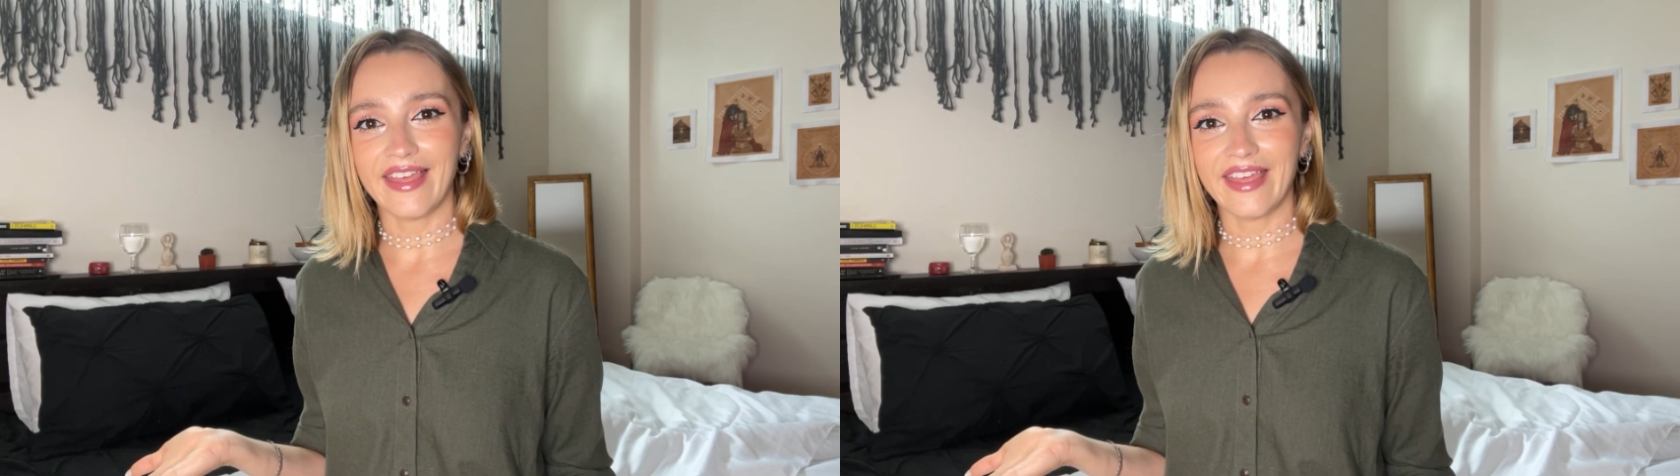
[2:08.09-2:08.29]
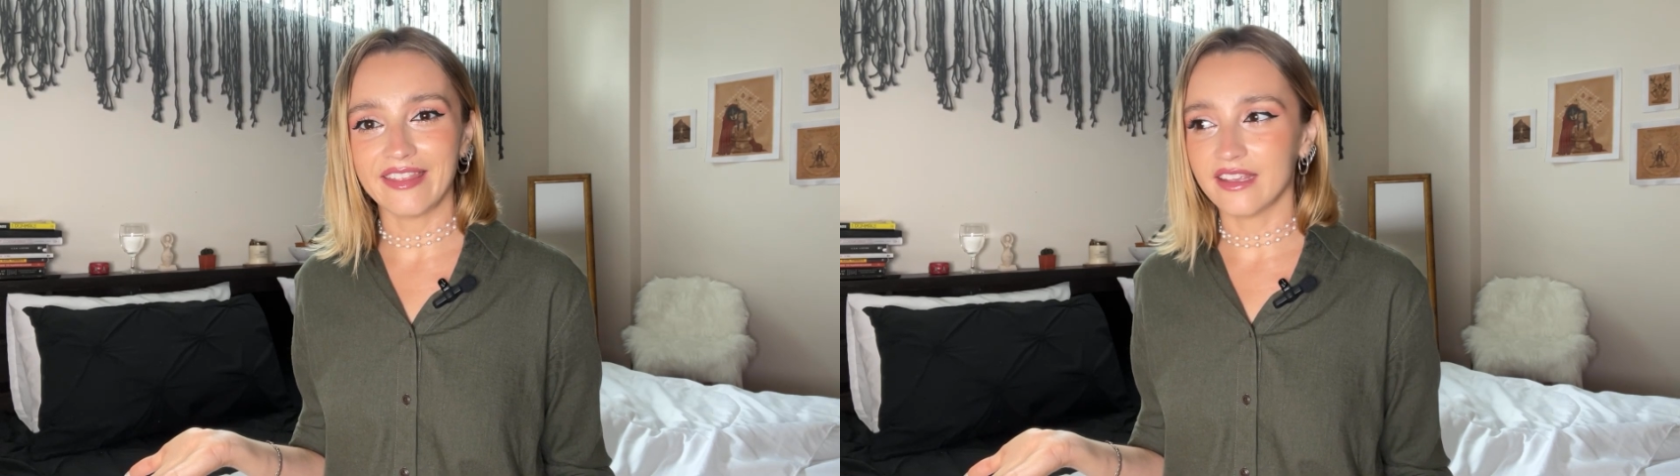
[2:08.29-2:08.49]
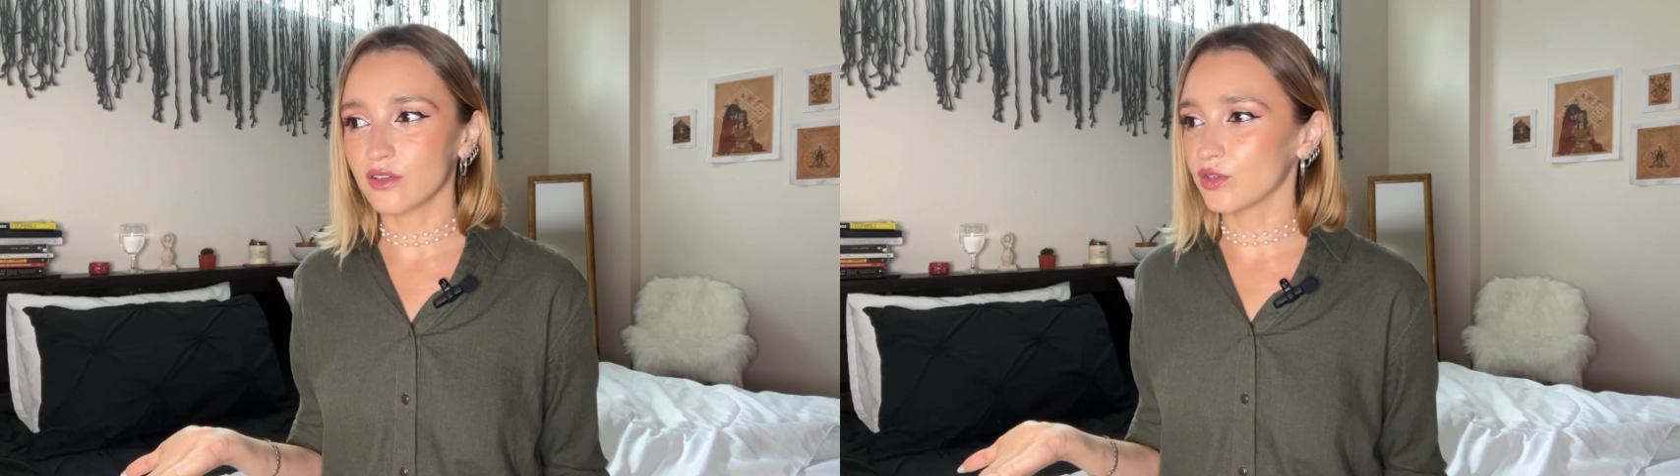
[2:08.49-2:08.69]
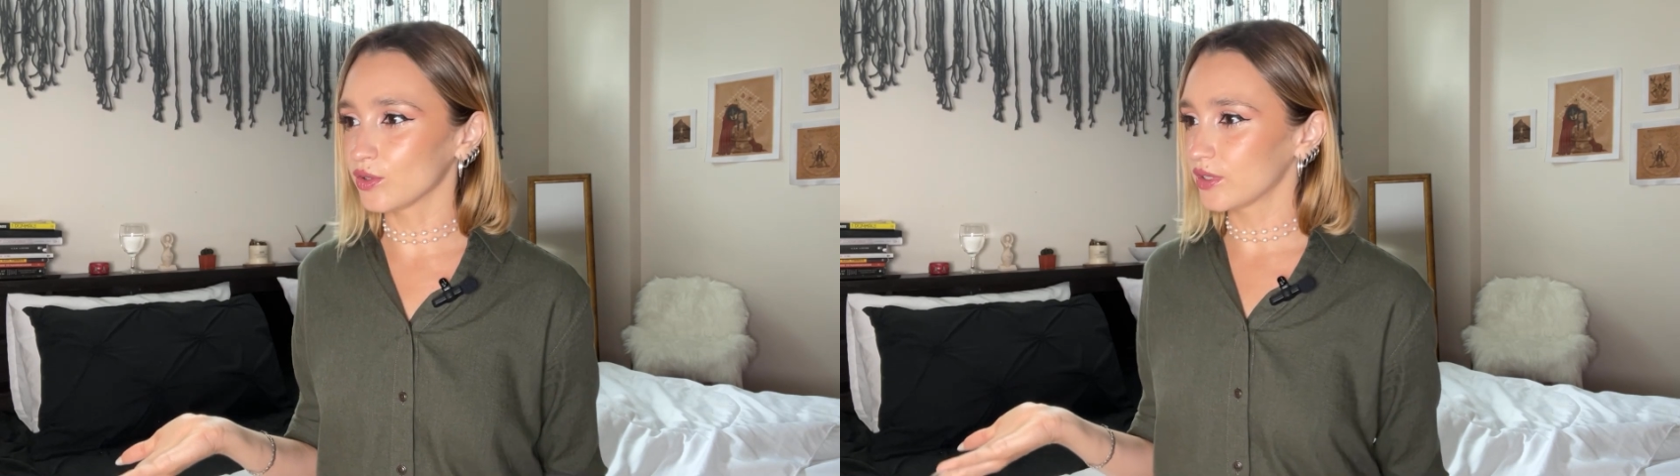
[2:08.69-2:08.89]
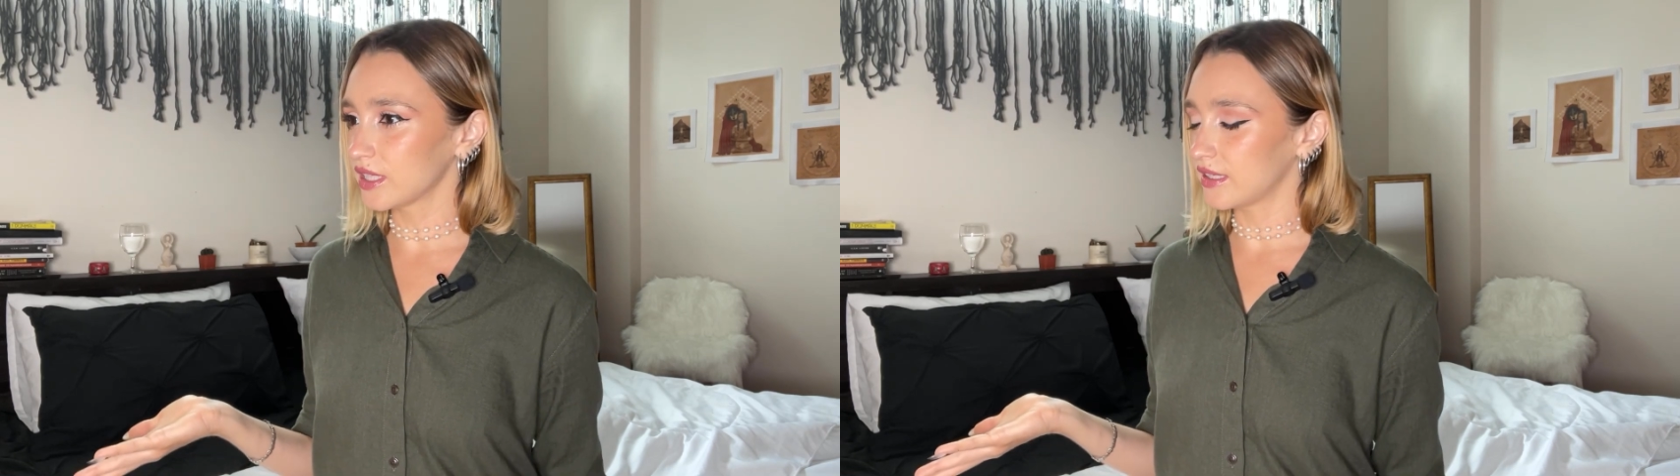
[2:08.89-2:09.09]
And then you
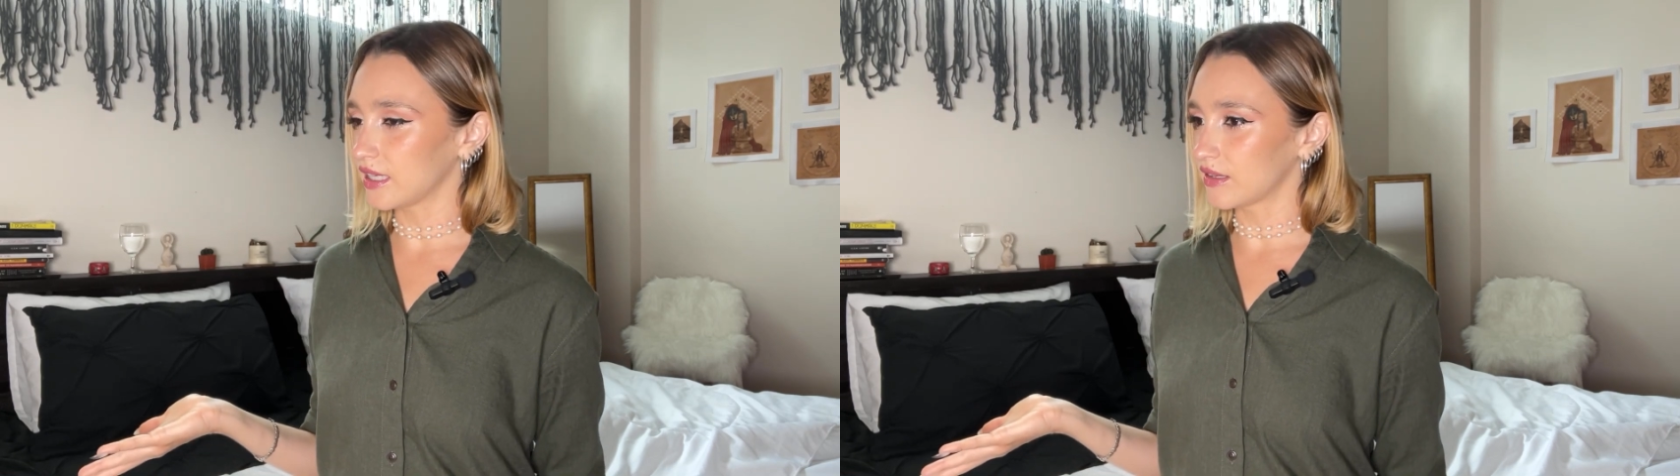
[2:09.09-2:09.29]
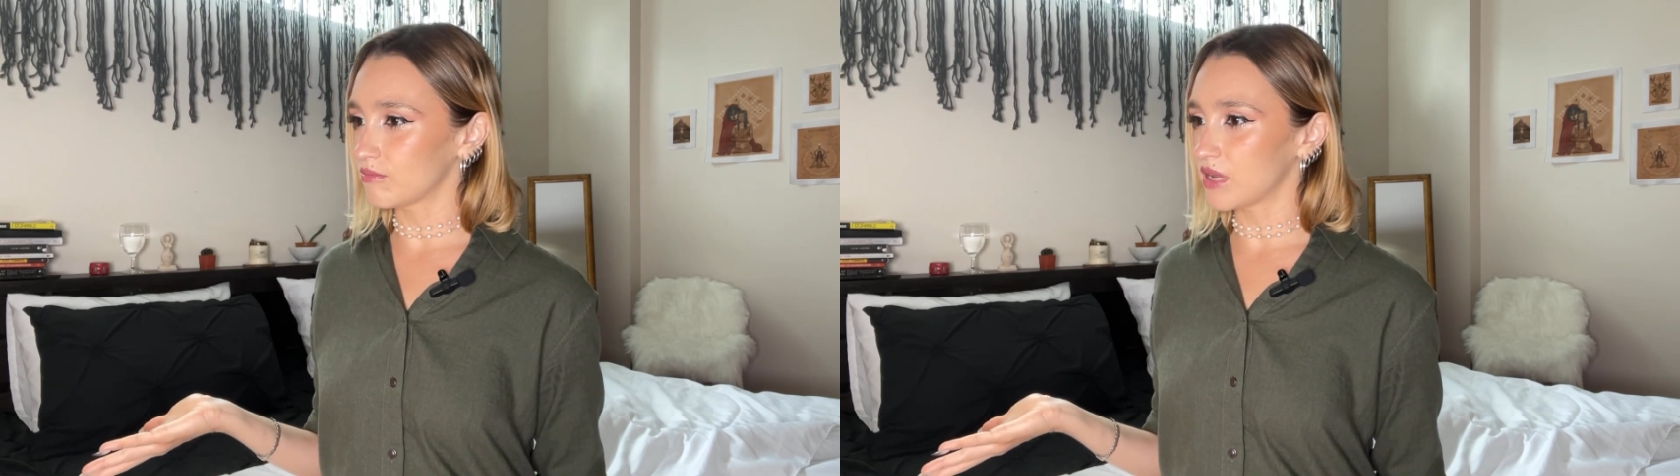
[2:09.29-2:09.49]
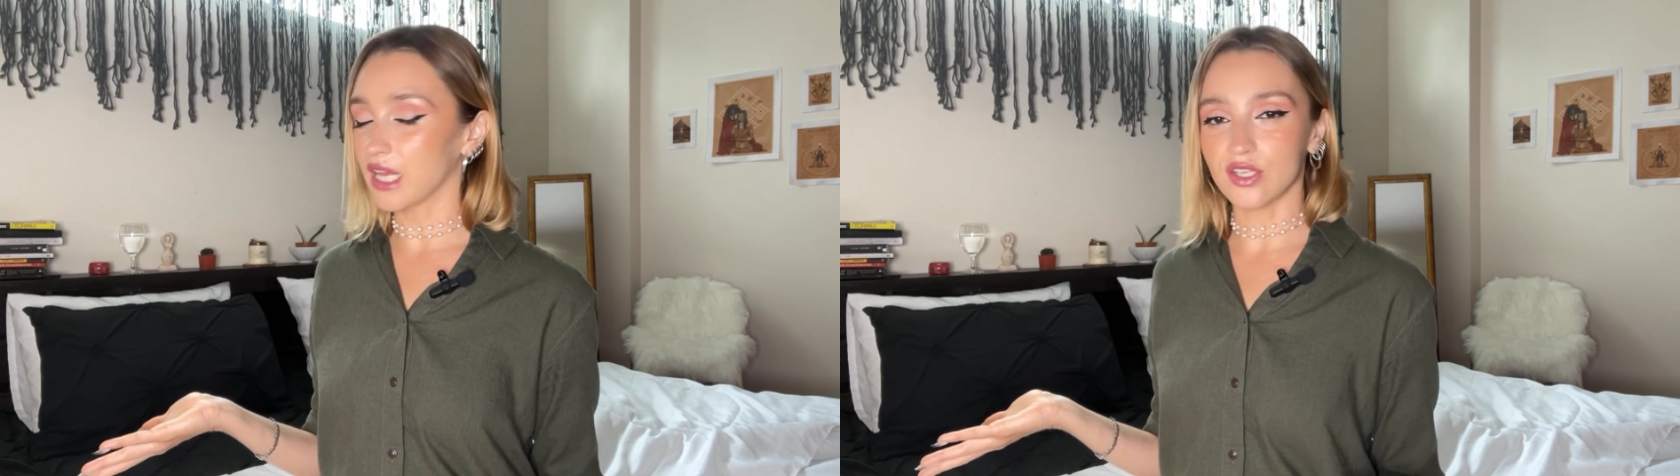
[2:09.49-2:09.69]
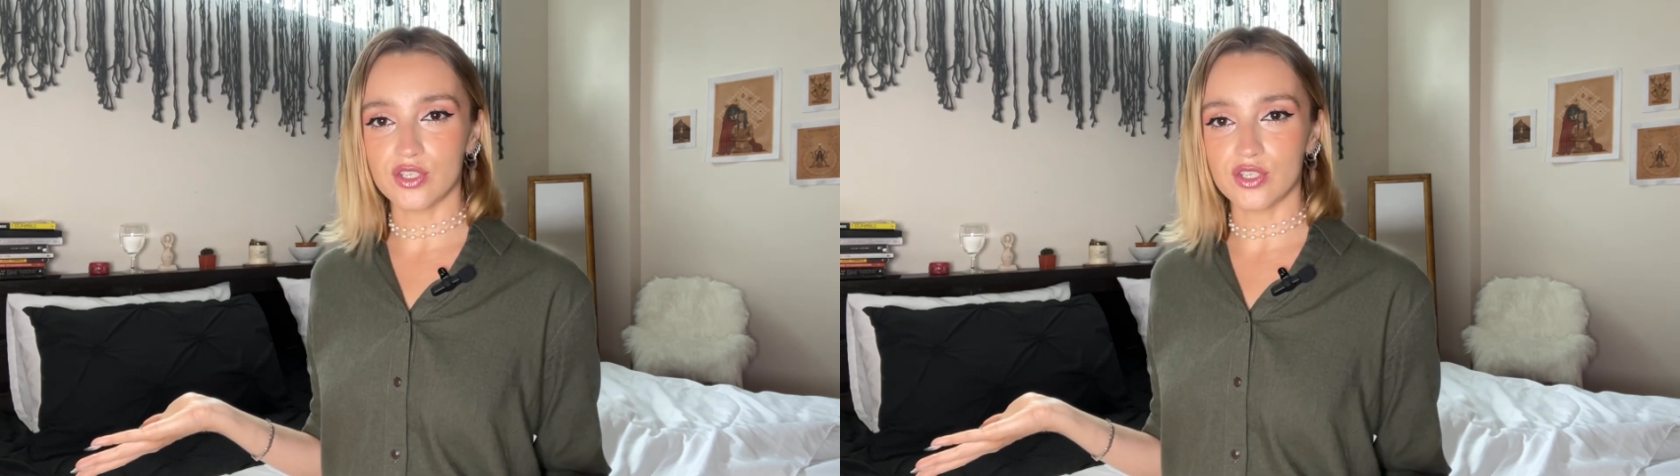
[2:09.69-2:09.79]
look at the other man,